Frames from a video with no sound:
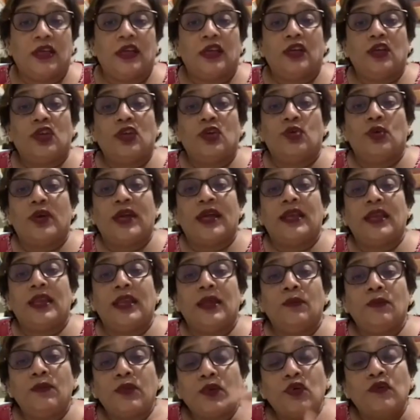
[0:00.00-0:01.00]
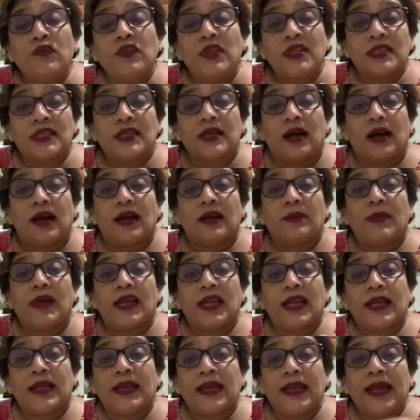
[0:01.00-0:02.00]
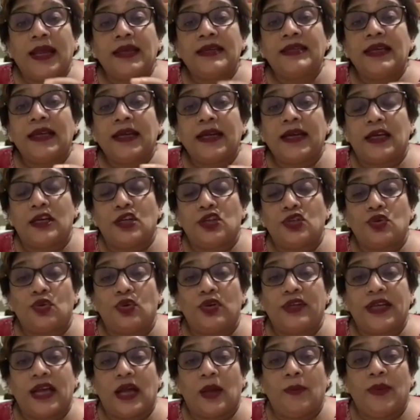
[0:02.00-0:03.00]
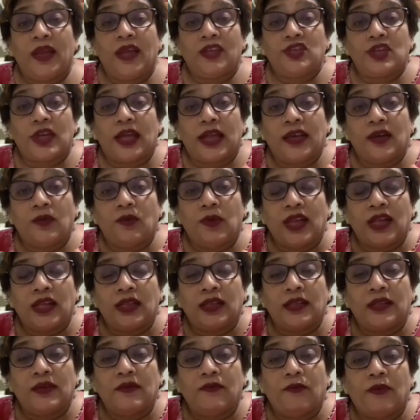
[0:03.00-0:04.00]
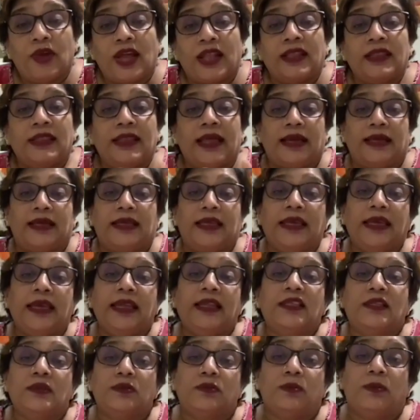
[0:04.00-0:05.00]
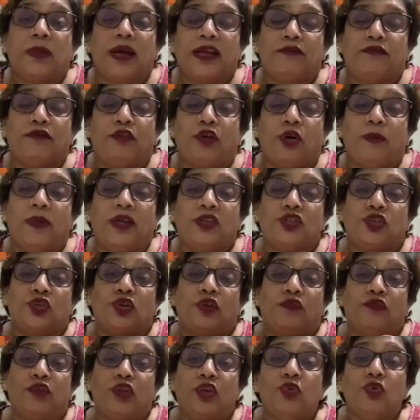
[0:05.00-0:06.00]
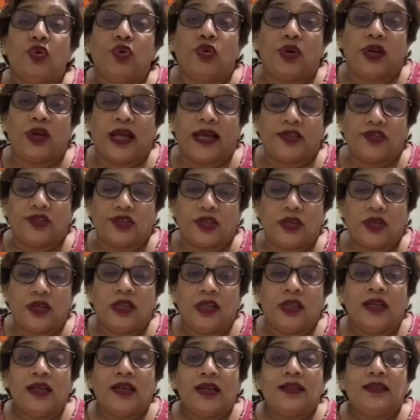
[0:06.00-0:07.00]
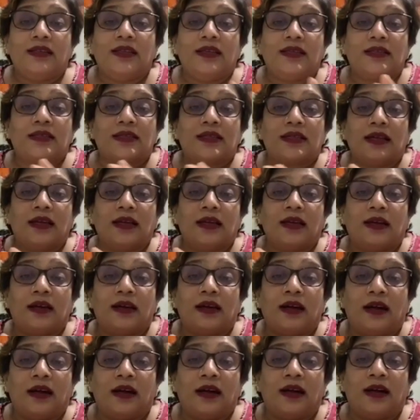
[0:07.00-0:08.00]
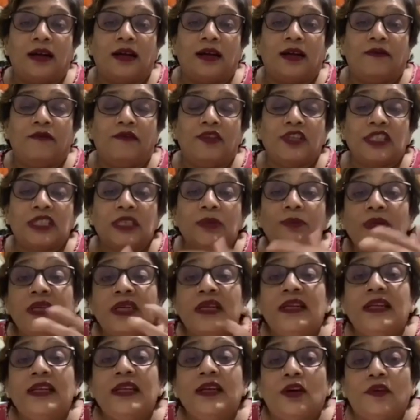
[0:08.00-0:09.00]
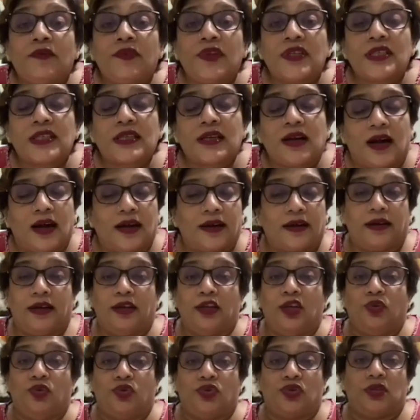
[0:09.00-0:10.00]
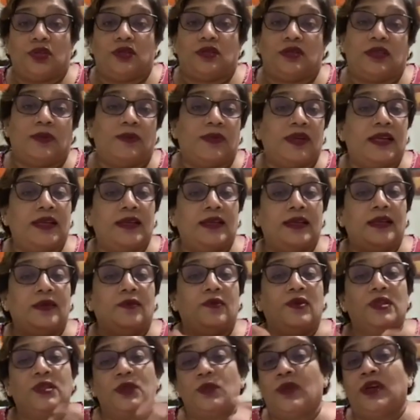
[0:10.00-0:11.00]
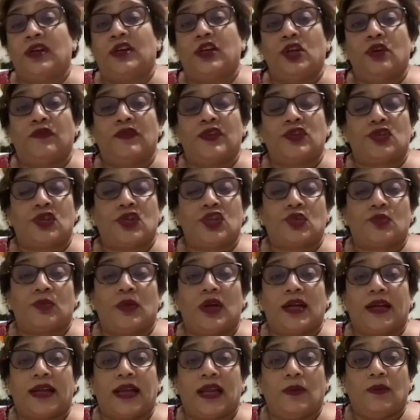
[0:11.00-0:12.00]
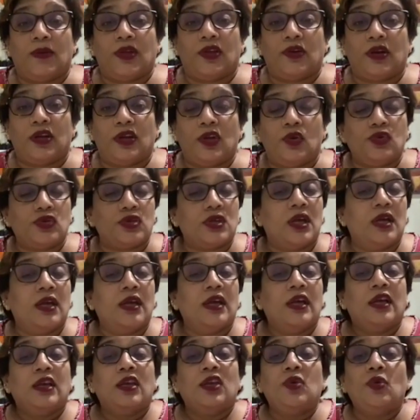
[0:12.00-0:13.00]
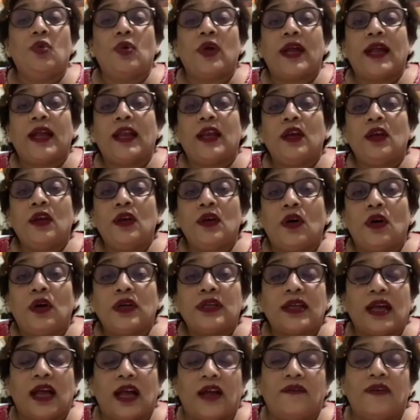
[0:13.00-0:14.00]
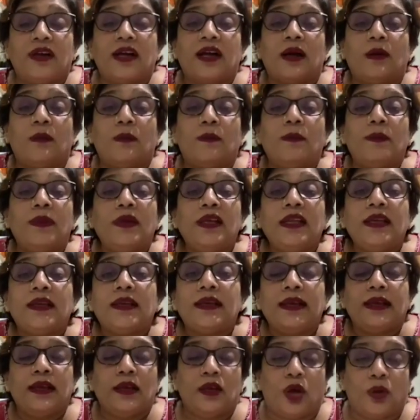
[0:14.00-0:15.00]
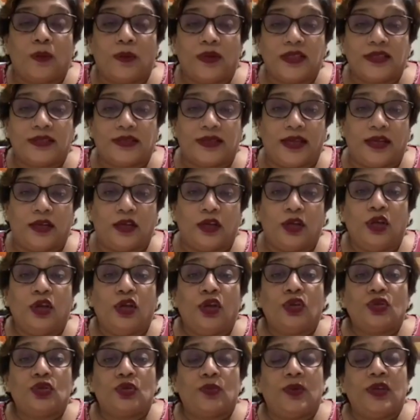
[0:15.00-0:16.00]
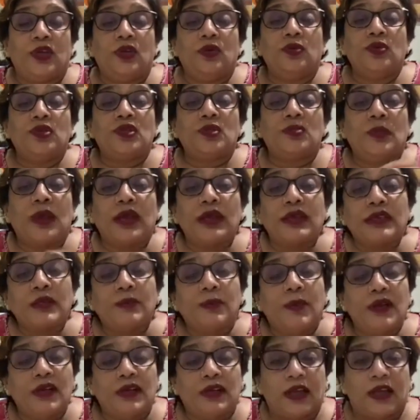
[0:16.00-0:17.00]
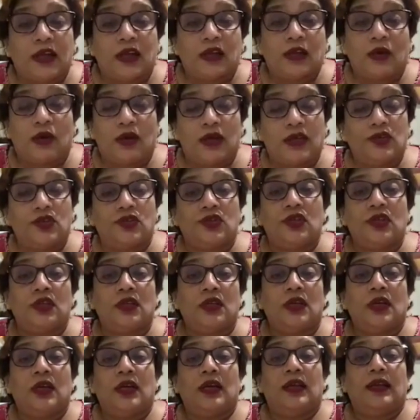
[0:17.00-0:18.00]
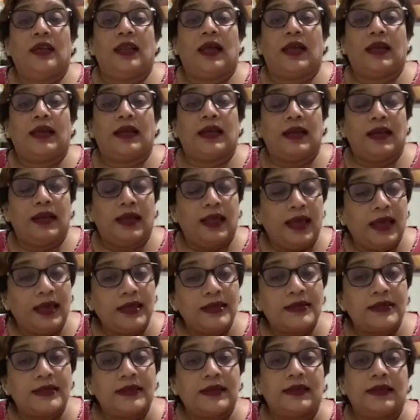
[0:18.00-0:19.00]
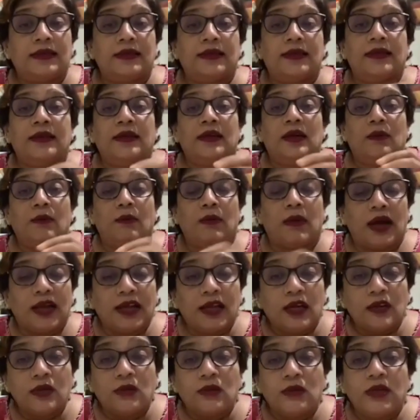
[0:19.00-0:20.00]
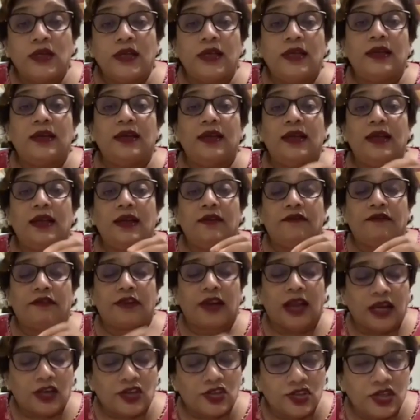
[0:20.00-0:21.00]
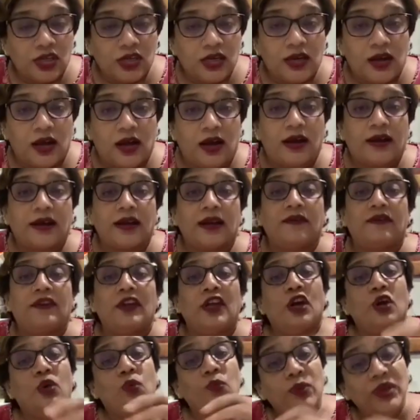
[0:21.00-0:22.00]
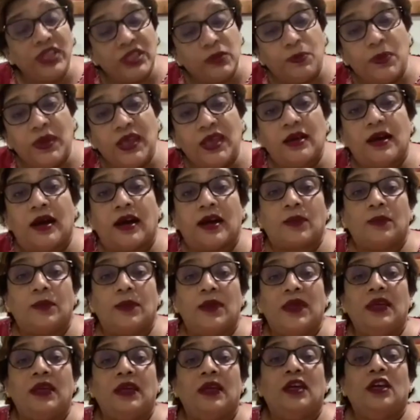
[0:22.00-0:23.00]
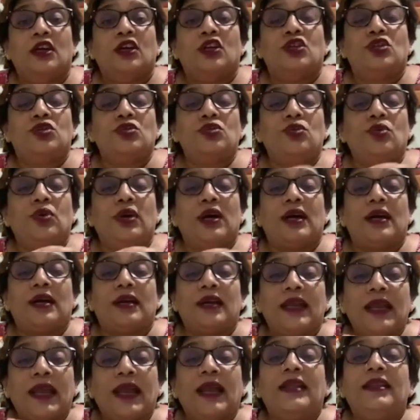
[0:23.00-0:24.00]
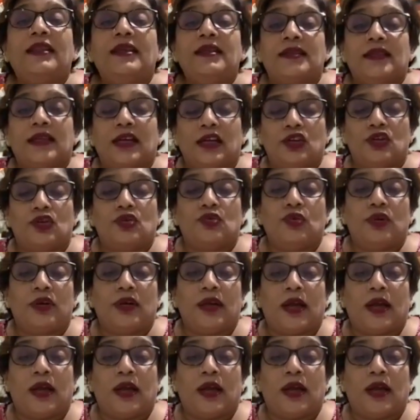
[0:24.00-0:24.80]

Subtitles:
You can improve the scar by creating controlled damage, and when that heals by formation of new collagen, the visibility of the scar reduces. Similarly, visibility of the stretch mark can be reduced. You cannot have a completely normal skin. So we use multiple technology like laser, microneedling, fractional RF with PRP to create this controlled